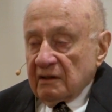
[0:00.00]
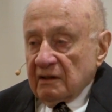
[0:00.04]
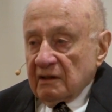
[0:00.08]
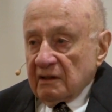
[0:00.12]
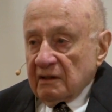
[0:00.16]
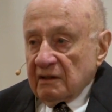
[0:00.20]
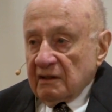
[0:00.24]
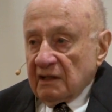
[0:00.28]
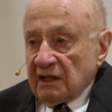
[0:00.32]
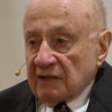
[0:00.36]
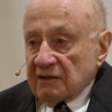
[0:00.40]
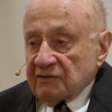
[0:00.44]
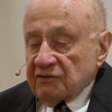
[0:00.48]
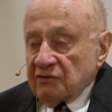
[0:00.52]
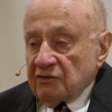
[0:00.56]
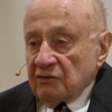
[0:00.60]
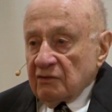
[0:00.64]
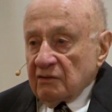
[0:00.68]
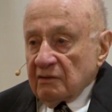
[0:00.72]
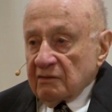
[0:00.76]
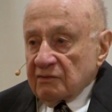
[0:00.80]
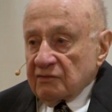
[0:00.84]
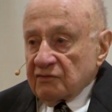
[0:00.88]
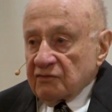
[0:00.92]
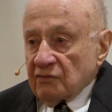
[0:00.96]
next to
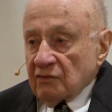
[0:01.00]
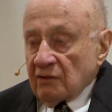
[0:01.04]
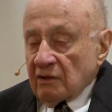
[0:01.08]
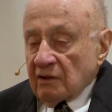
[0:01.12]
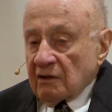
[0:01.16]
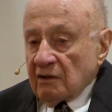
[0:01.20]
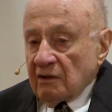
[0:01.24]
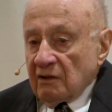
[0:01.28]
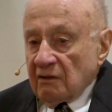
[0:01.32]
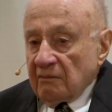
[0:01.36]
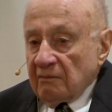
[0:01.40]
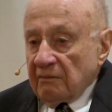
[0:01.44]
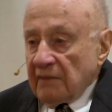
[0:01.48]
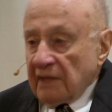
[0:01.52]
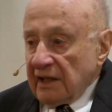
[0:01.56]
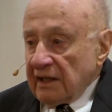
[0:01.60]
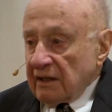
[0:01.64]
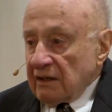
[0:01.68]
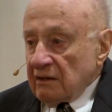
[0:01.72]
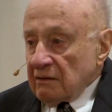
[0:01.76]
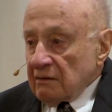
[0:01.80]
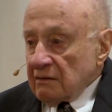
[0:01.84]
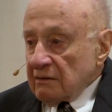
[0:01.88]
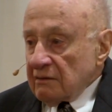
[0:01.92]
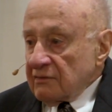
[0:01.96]
a store called
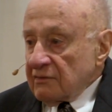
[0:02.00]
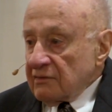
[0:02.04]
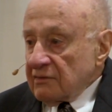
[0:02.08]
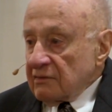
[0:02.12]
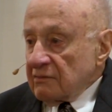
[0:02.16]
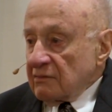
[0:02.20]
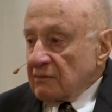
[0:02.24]
Michael's,